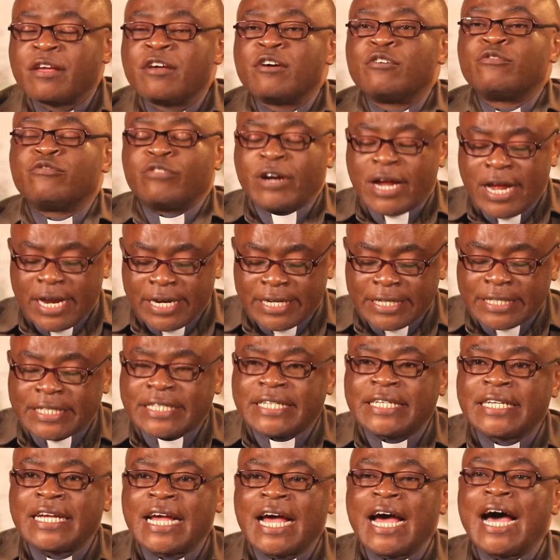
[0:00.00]

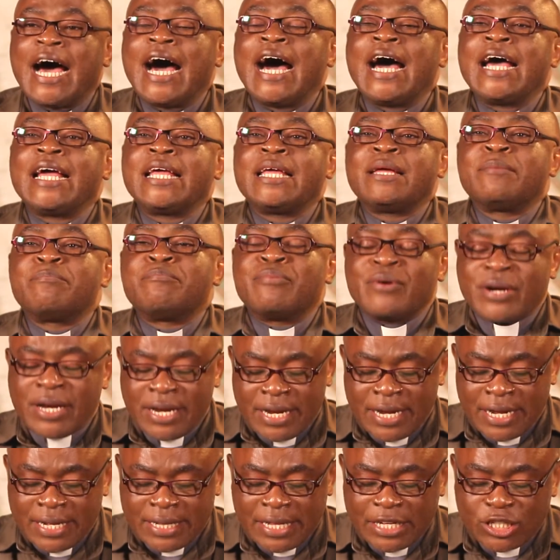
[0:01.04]
Friends, I
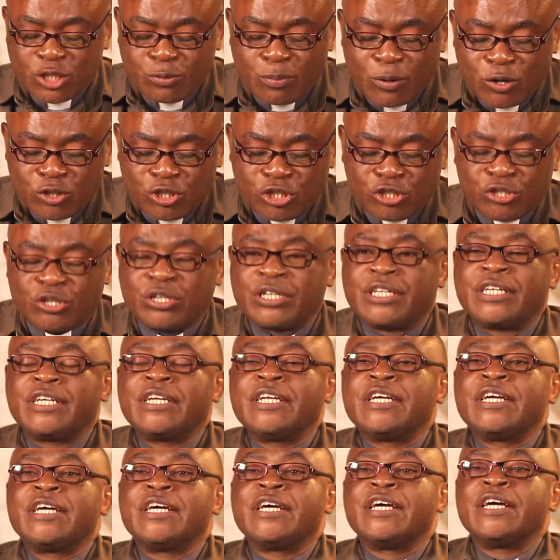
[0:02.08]
bring this portion,
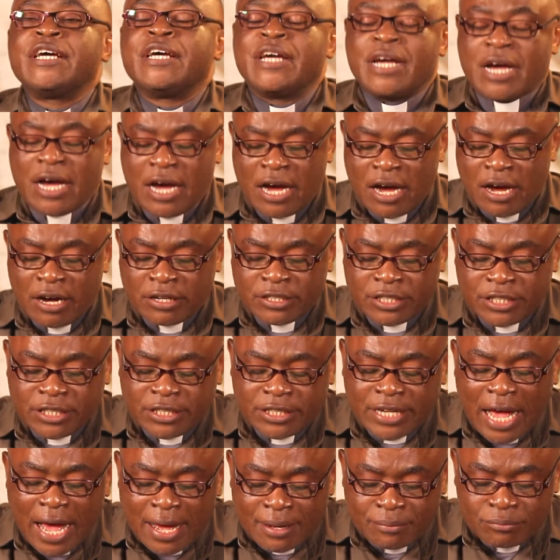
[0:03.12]

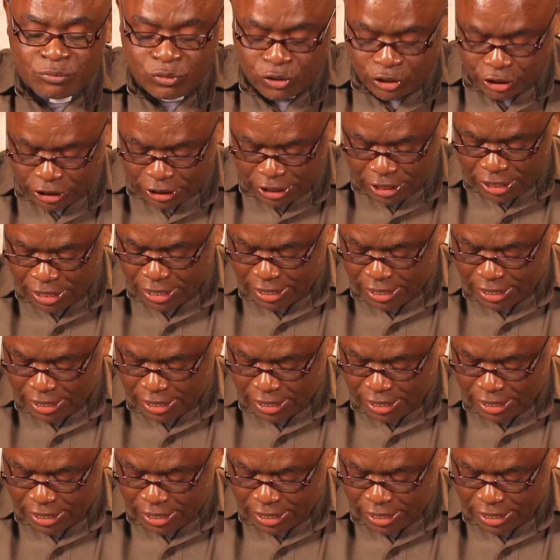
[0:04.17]
Psalms